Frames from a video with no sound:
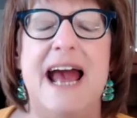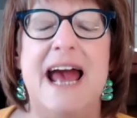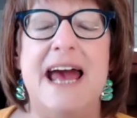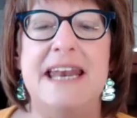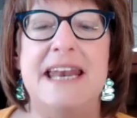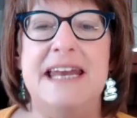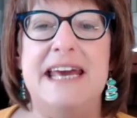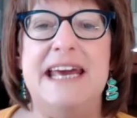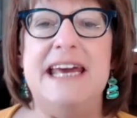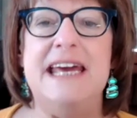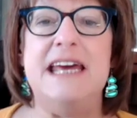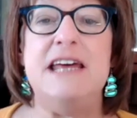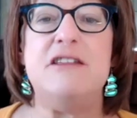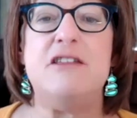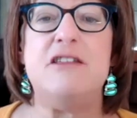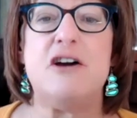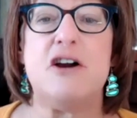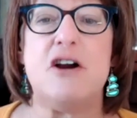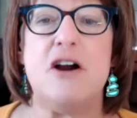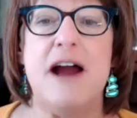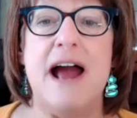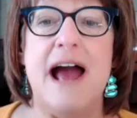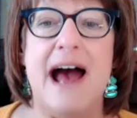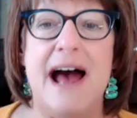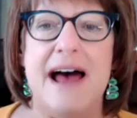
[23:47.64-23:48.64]
and
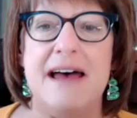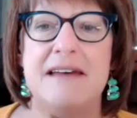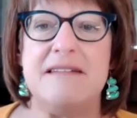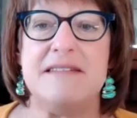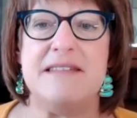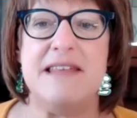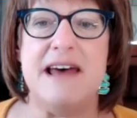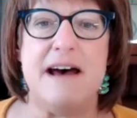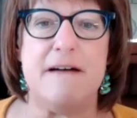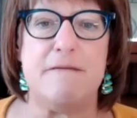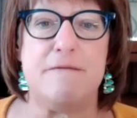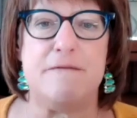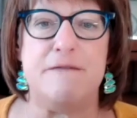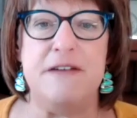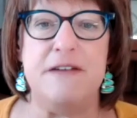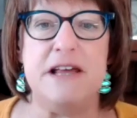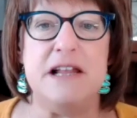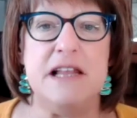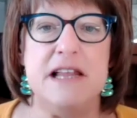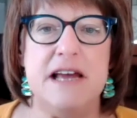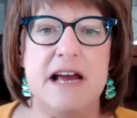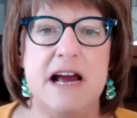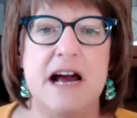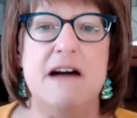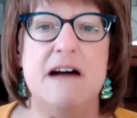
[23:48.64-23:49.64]
either has that
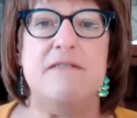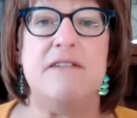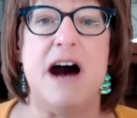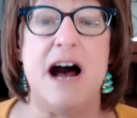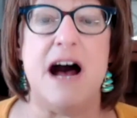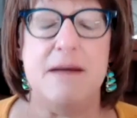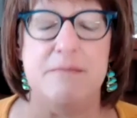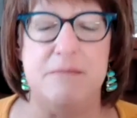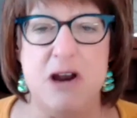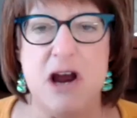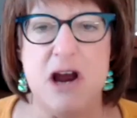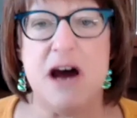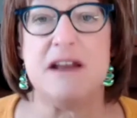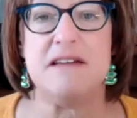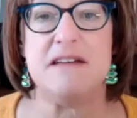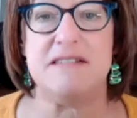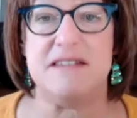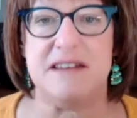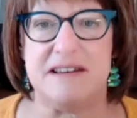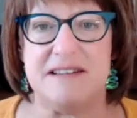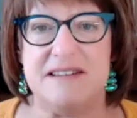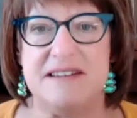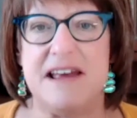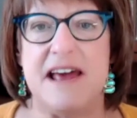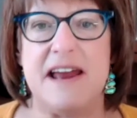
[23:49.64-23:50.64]
feeling of I'm not as
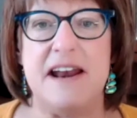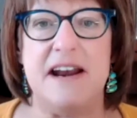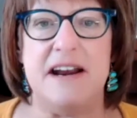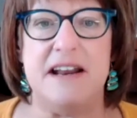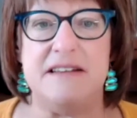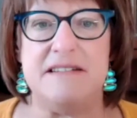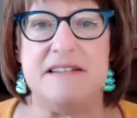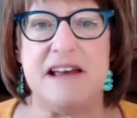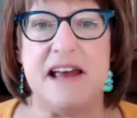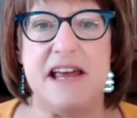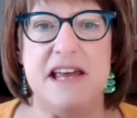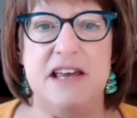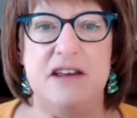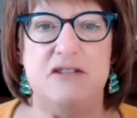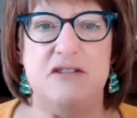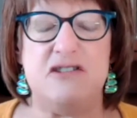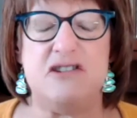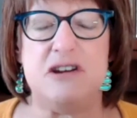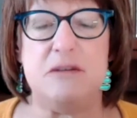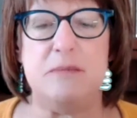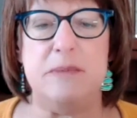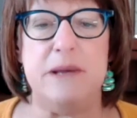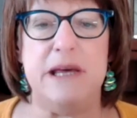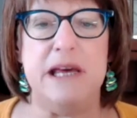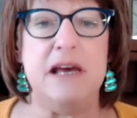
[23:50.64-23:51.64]
excited as I used
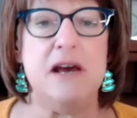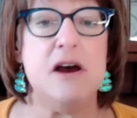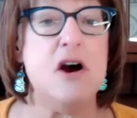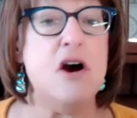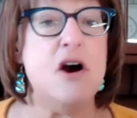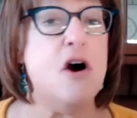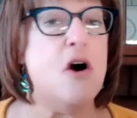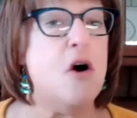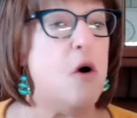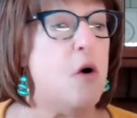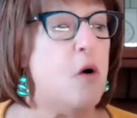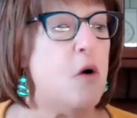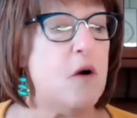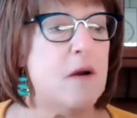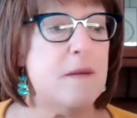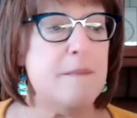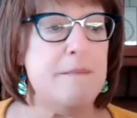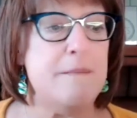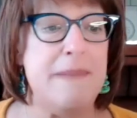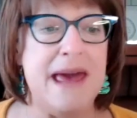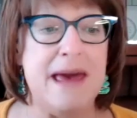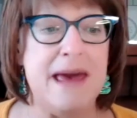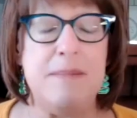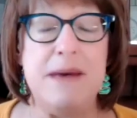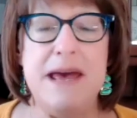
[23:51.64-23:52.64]
to be, or
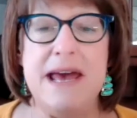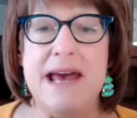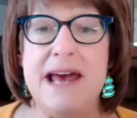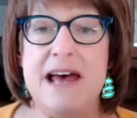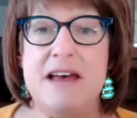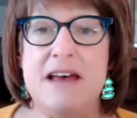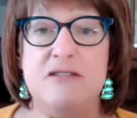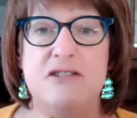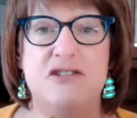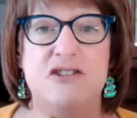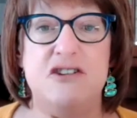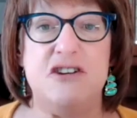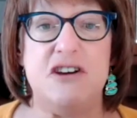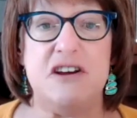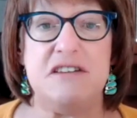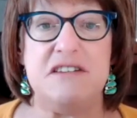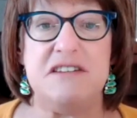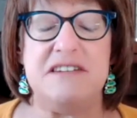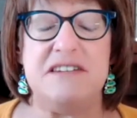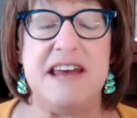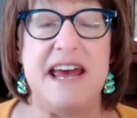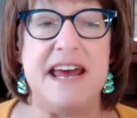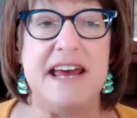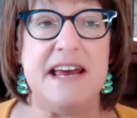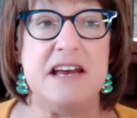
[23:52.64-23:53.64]
maybe has
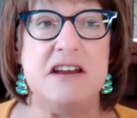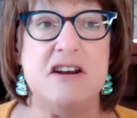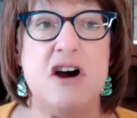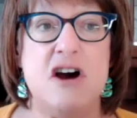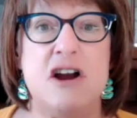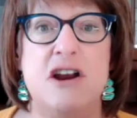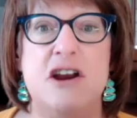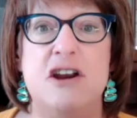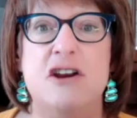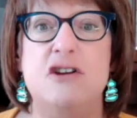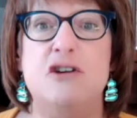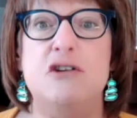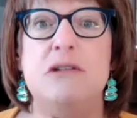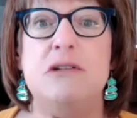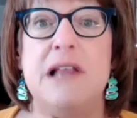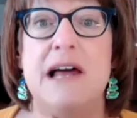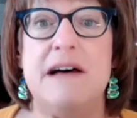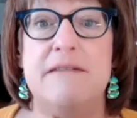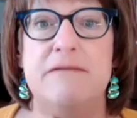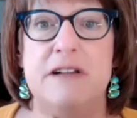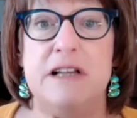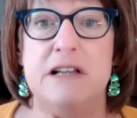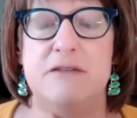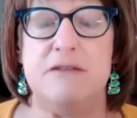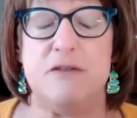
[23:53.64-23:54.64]
just taken on a new
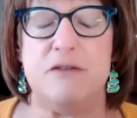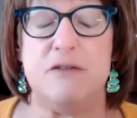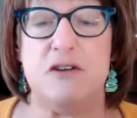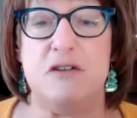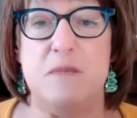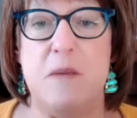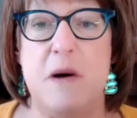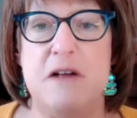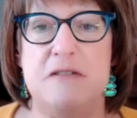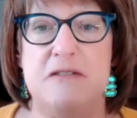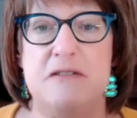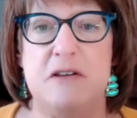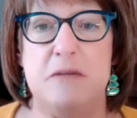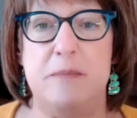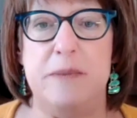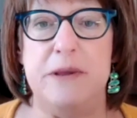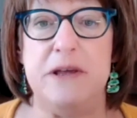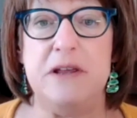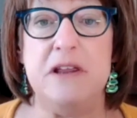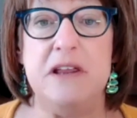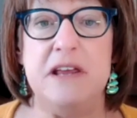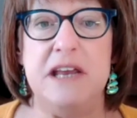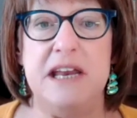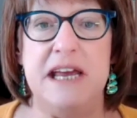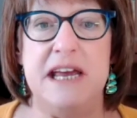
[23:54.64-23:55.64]
level of
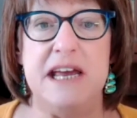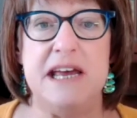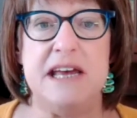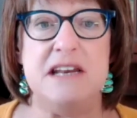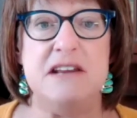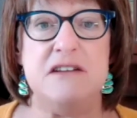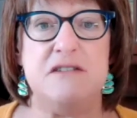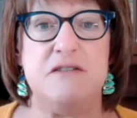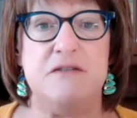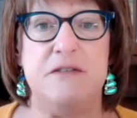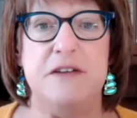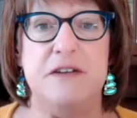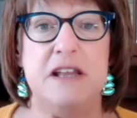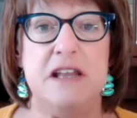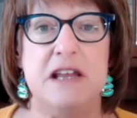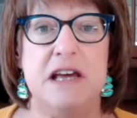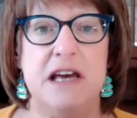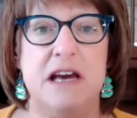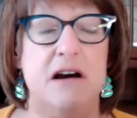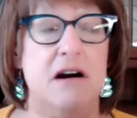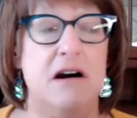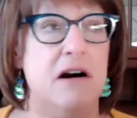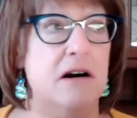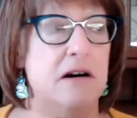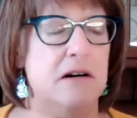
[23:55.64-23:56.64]
responsibility and is
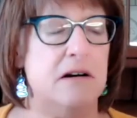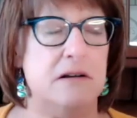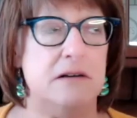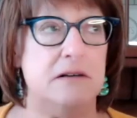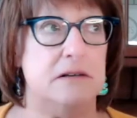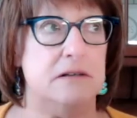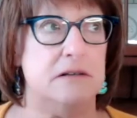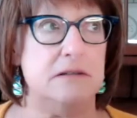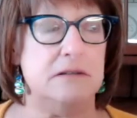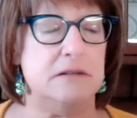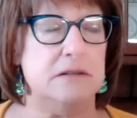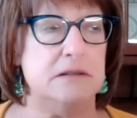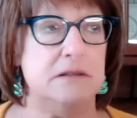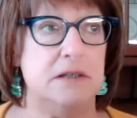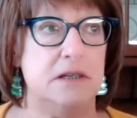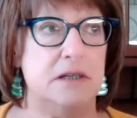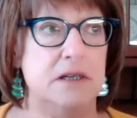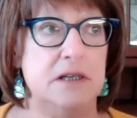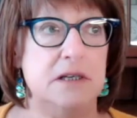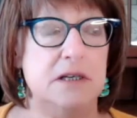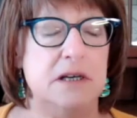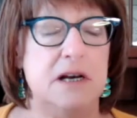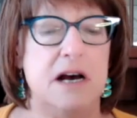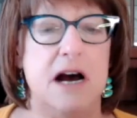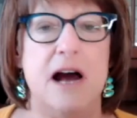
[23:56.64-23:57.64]
feeling,
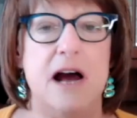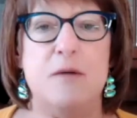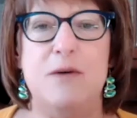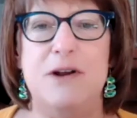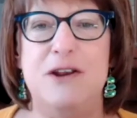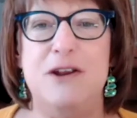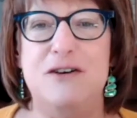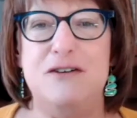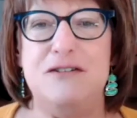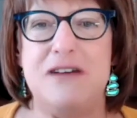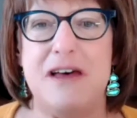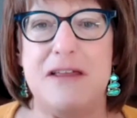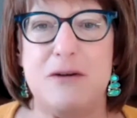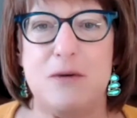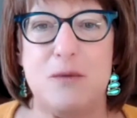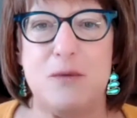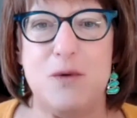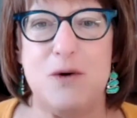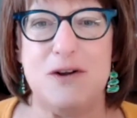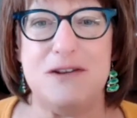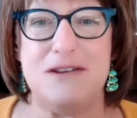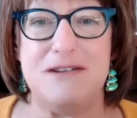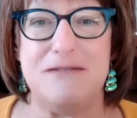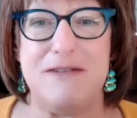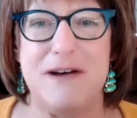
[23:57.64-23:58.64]
I would use other
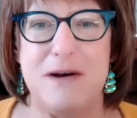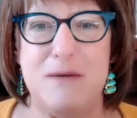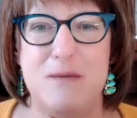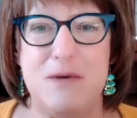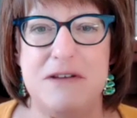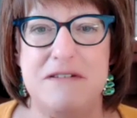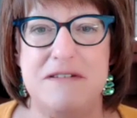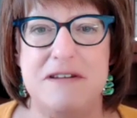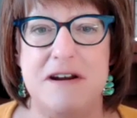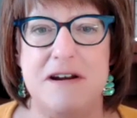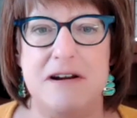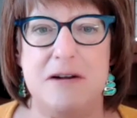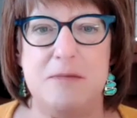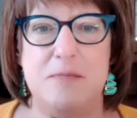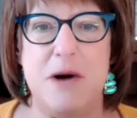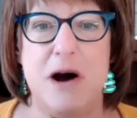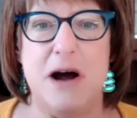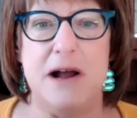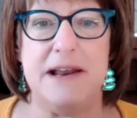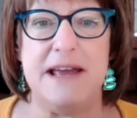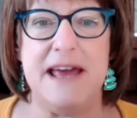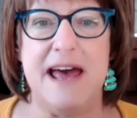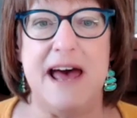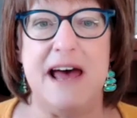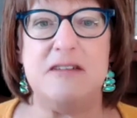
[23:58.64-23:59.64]
words if I wasn't on a
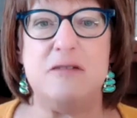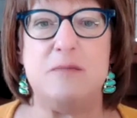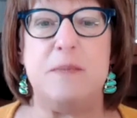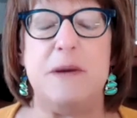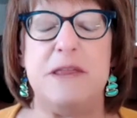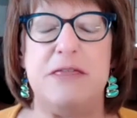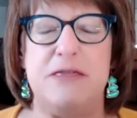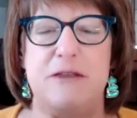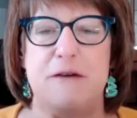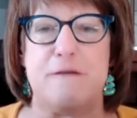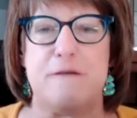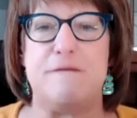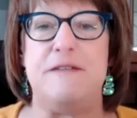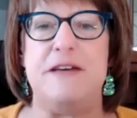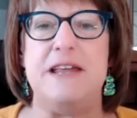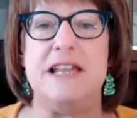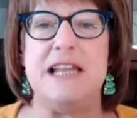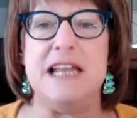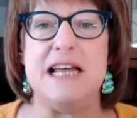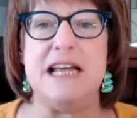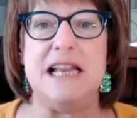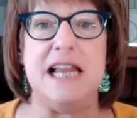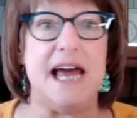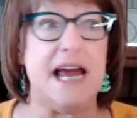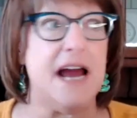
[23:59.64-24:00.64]
podcast, but they're
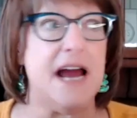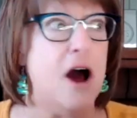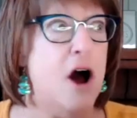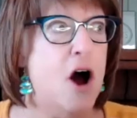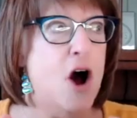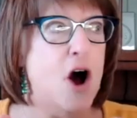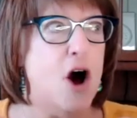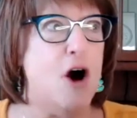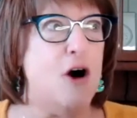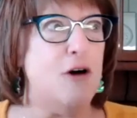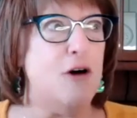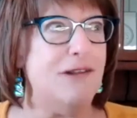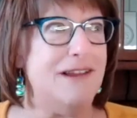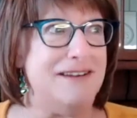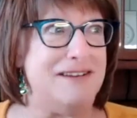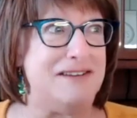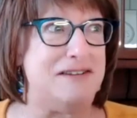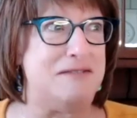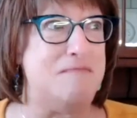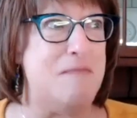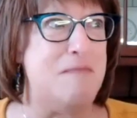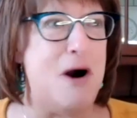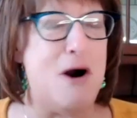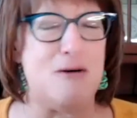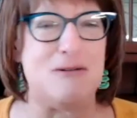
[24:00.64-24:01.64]
feeling like, holy
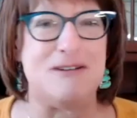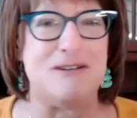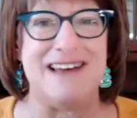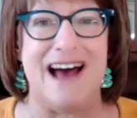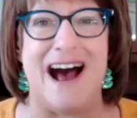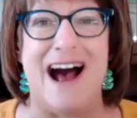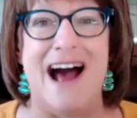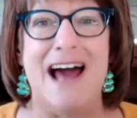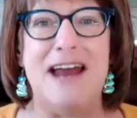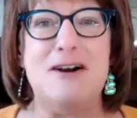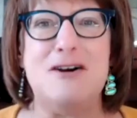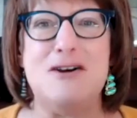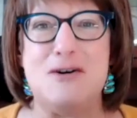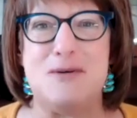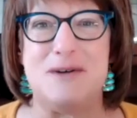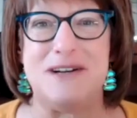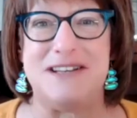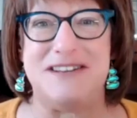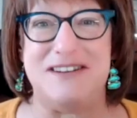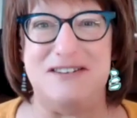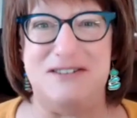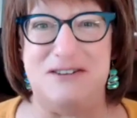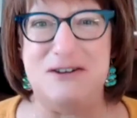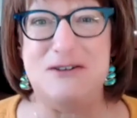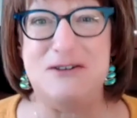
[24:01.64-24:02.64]
smokes, I don't know what
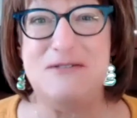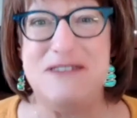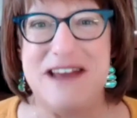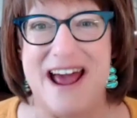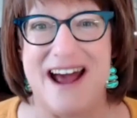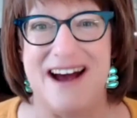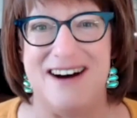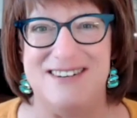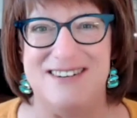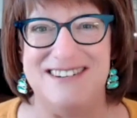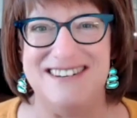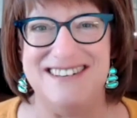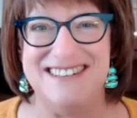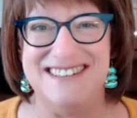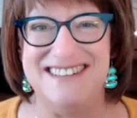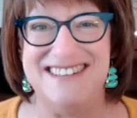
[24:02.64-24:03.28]
to do now.